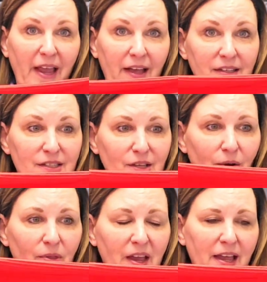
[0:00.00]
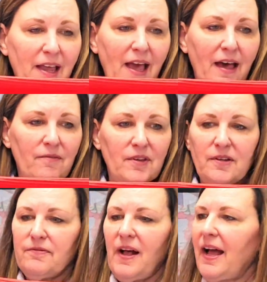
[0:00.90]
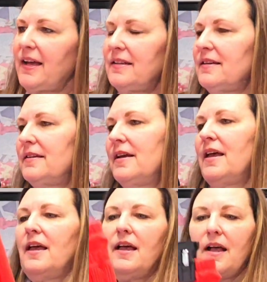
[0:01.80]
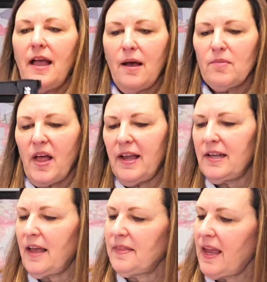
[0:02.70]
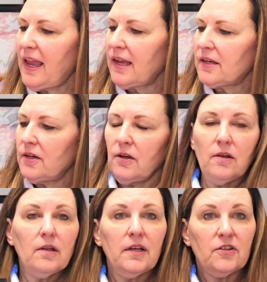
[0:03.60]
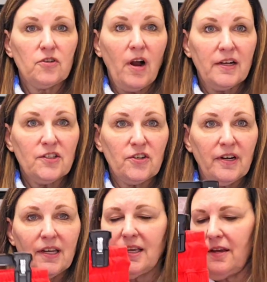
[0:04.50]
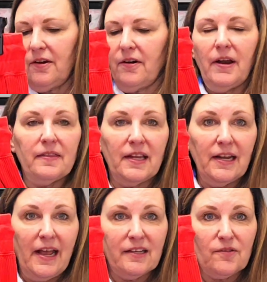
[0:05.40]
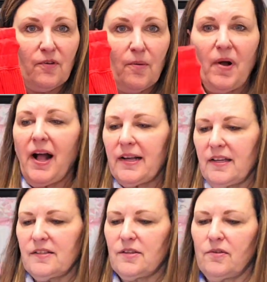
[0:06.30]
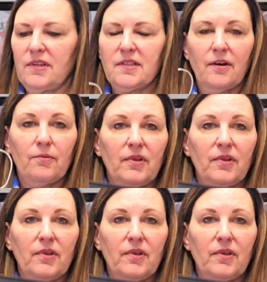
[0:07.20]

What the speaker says: pants. So they have the defined hemline at the ankle, drawstring here, and then it has front pockets. So these are